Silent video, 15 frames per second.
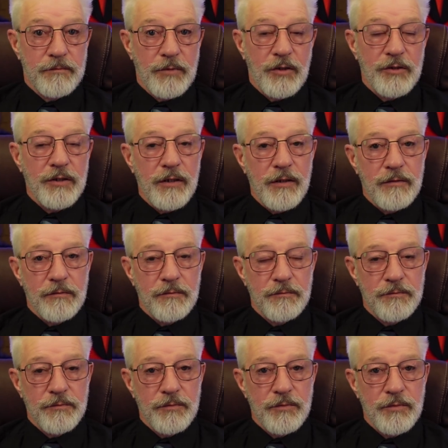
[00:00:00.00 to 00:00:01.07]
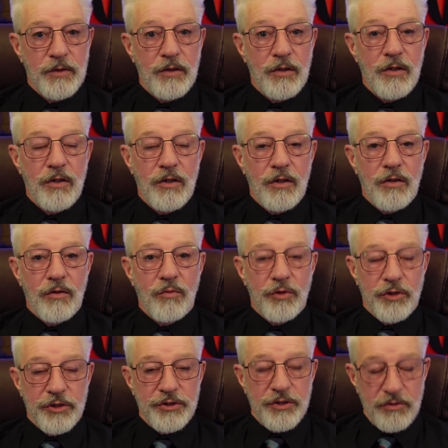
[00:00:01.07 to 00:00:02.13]
I don't know. What
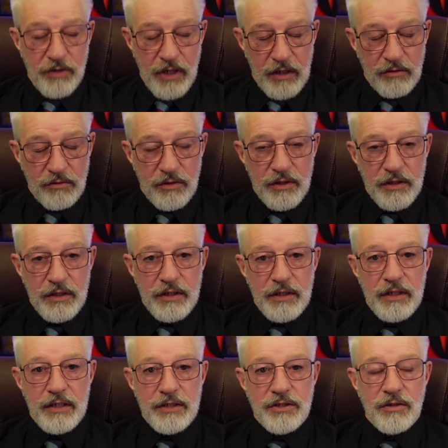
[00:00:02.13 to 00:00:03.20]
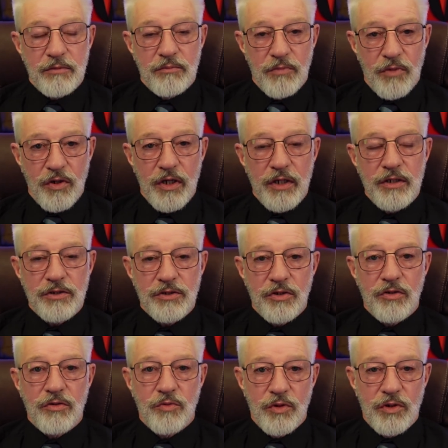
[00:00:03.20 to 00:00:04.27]
I do know is that mine has
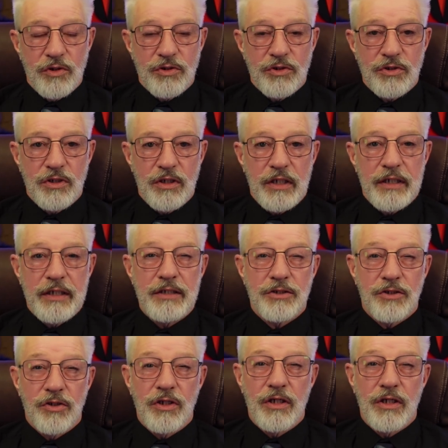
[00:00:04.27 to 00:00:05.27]
got worse, and it's got